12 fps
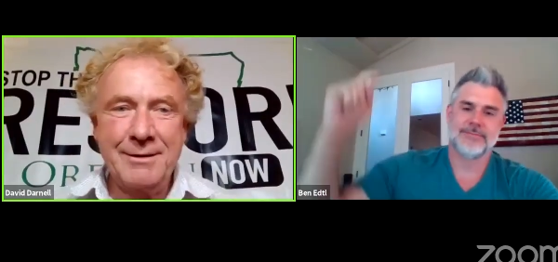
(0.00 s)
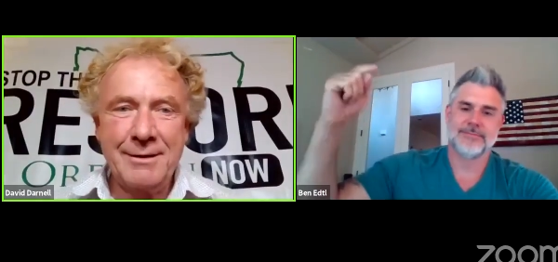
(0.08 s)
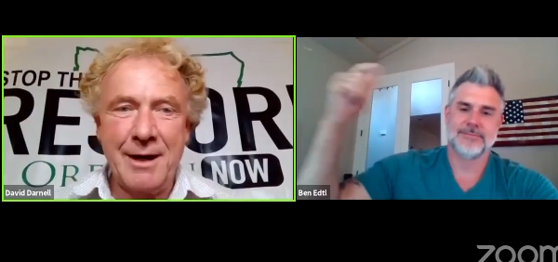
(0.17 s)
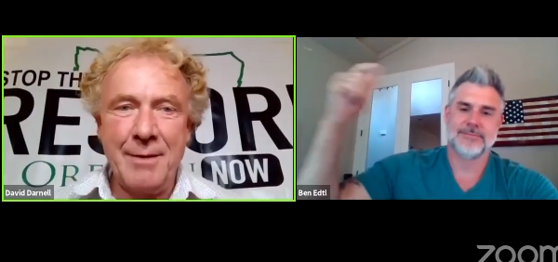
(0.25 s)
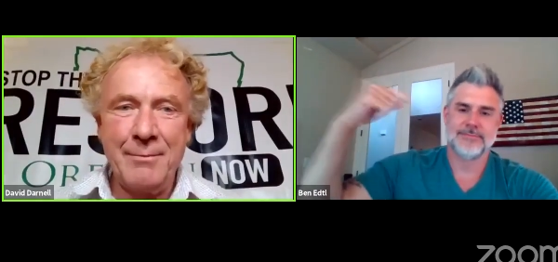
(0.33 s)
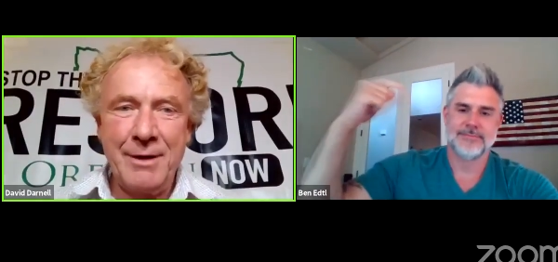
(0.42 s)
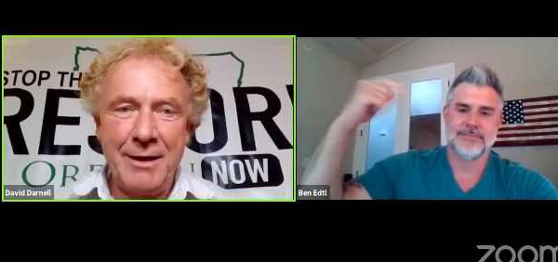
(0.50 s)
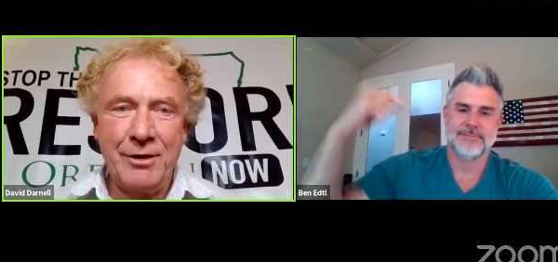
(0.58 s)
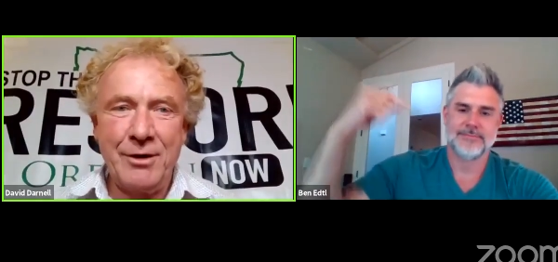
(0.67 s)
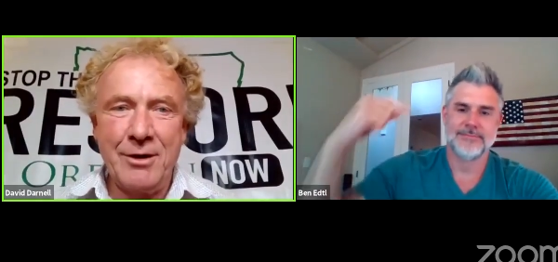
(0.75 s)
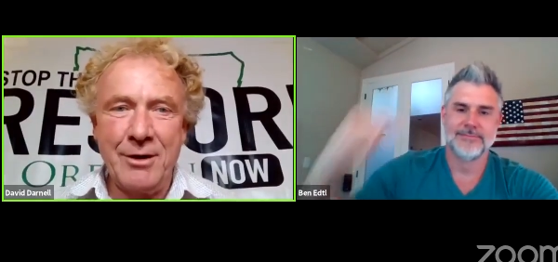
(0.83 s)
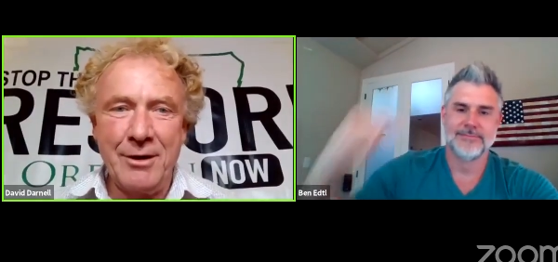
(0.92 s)
Speaker 1: I'm David
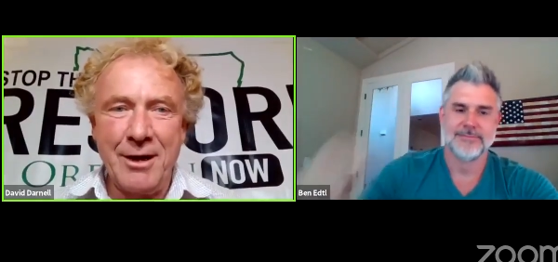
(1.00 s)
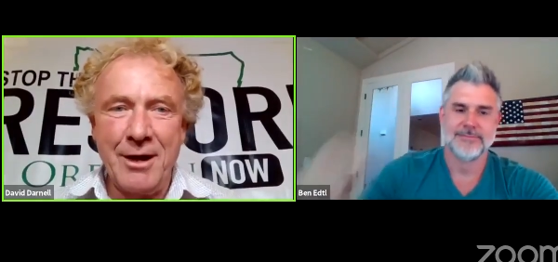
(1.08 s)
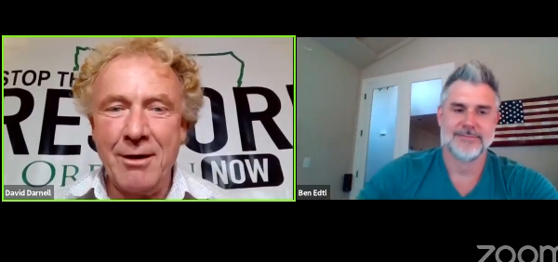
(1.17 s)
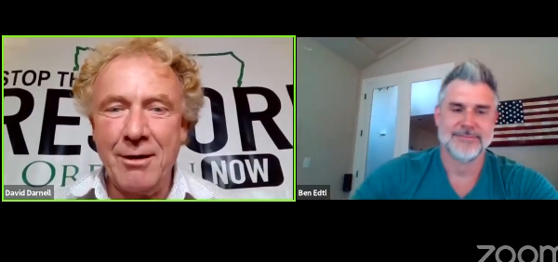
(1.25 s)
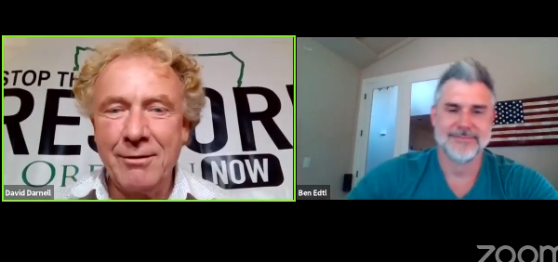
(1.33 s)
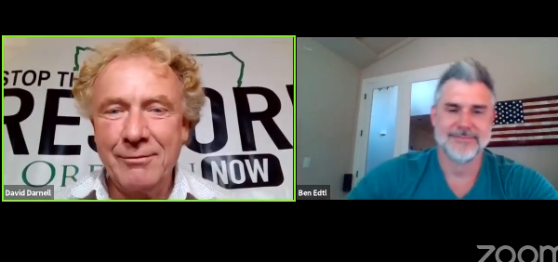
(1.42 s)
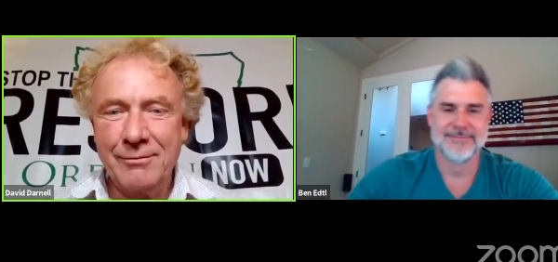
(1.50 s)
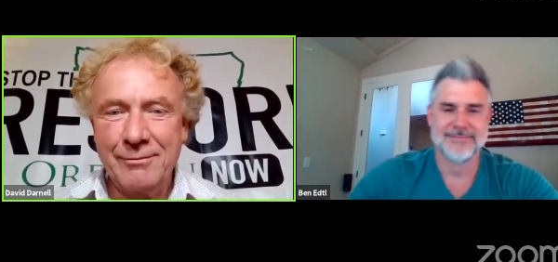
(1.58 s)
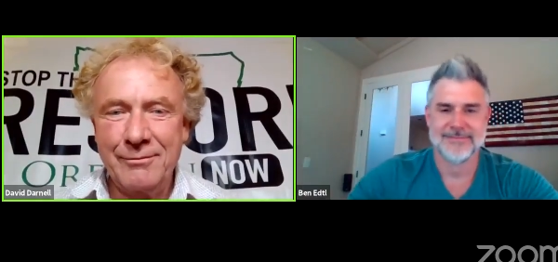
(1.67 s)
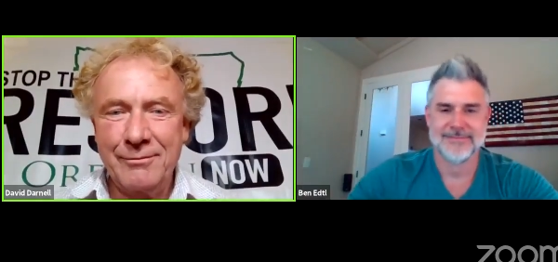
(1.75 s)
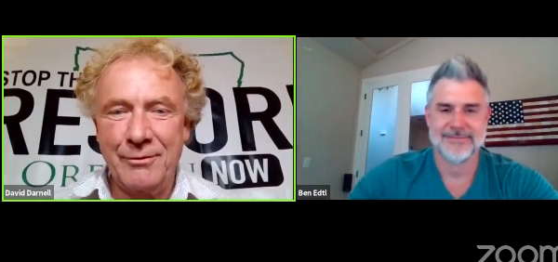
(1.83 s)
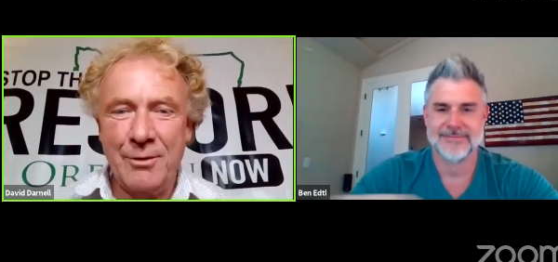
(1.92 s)
Darnell
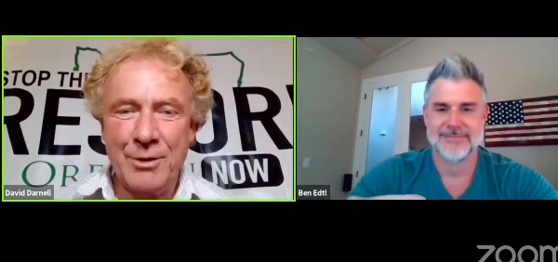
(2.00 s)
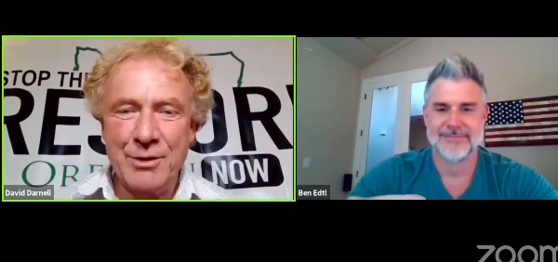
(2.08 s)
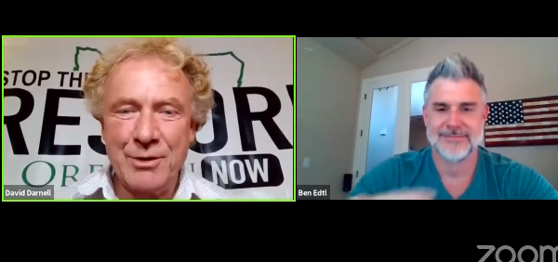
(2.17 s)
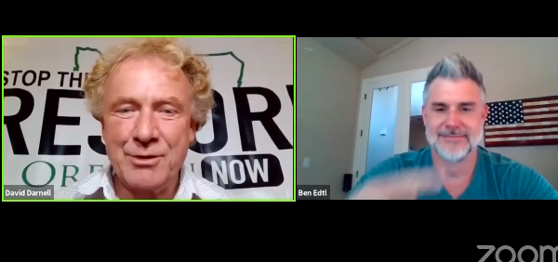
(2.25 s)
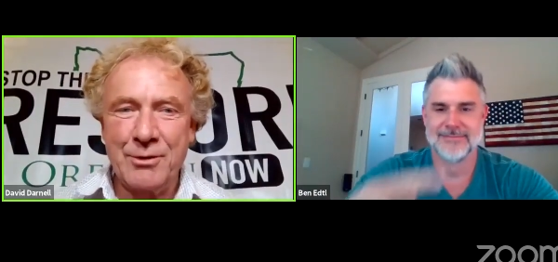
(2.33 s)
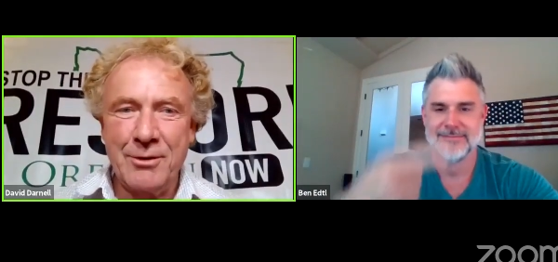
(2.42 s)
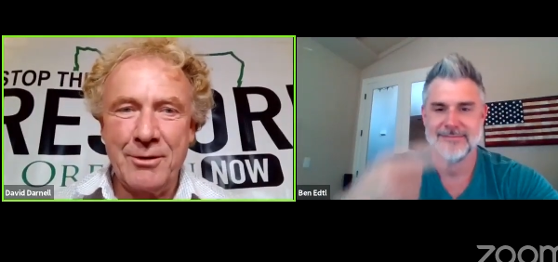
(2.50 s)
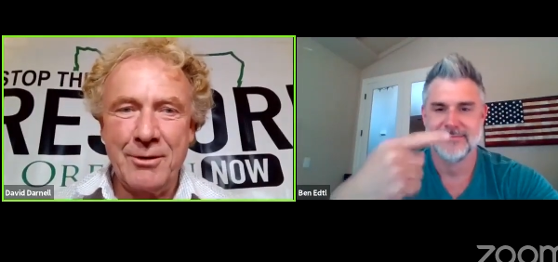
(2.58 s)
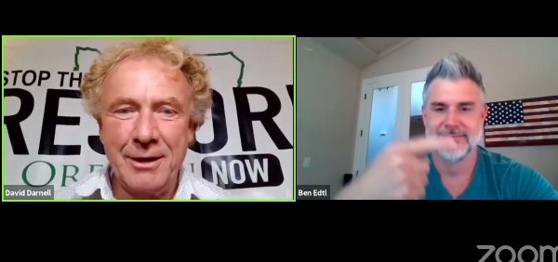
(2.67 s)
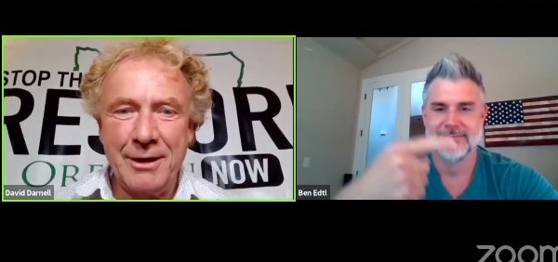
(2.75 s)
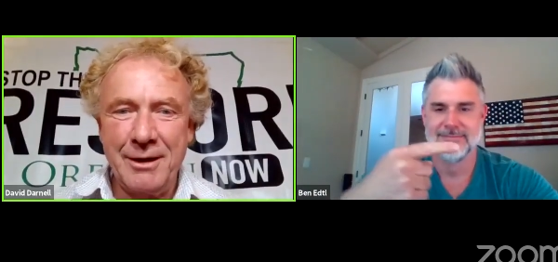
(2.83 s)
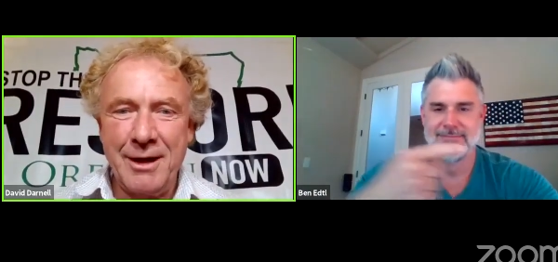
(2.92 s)
from Restore
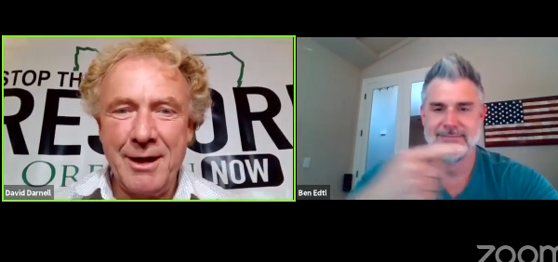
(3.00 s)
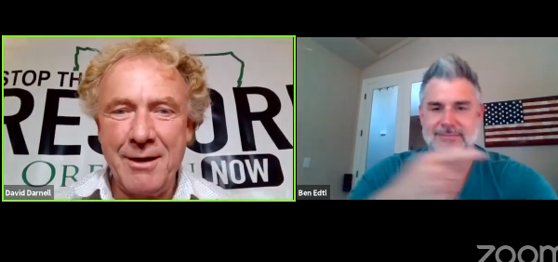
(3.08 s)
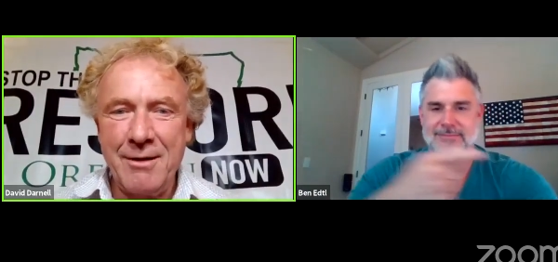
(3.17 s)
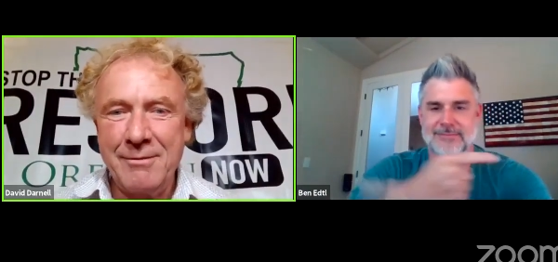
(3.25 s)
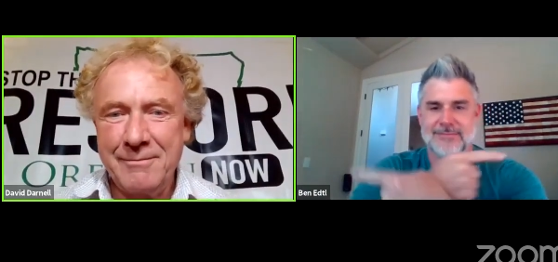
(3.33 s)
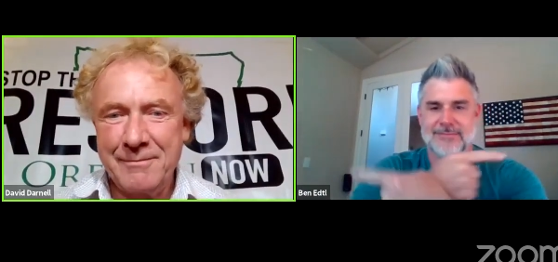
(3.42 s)
Oregon Now.